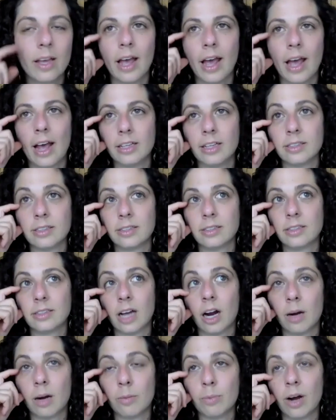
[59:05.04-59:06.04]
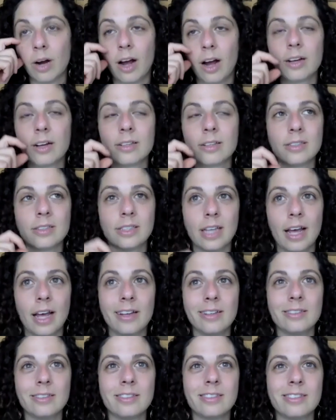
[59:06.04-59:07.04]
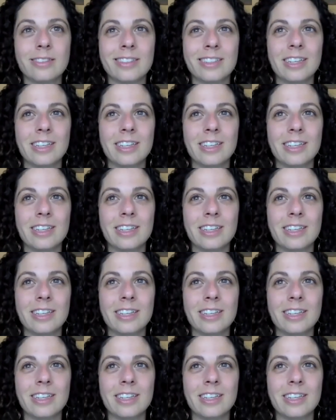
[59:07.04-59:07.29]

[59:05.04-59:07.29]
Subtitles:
As Tara Brach says,